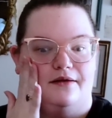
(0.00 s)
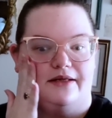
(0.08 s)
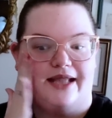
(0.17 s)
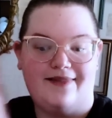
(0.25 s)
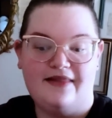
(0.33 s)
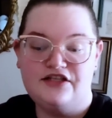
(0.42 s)

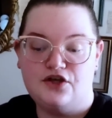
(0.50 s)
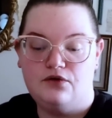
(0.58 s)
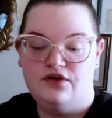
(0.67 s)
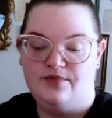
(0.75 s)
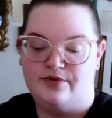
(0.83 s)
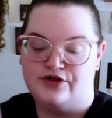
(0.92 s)
Yeah, let's go to
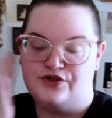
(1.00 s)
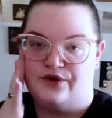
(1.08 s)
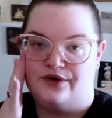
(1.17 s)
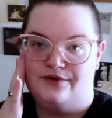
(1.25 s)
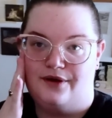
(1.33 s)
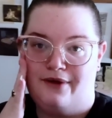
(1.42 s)
the bookstore,
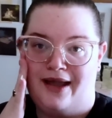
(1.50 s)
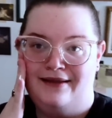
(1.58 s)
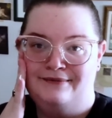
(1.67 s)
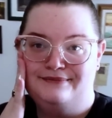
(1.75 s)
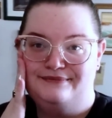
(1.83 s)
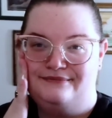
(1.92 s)
okay?
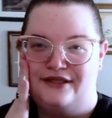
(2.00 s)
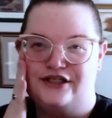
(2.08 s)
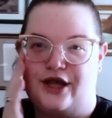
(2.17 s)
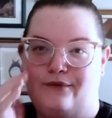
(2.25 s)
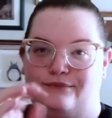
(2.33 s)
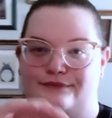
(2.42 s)
Let's go.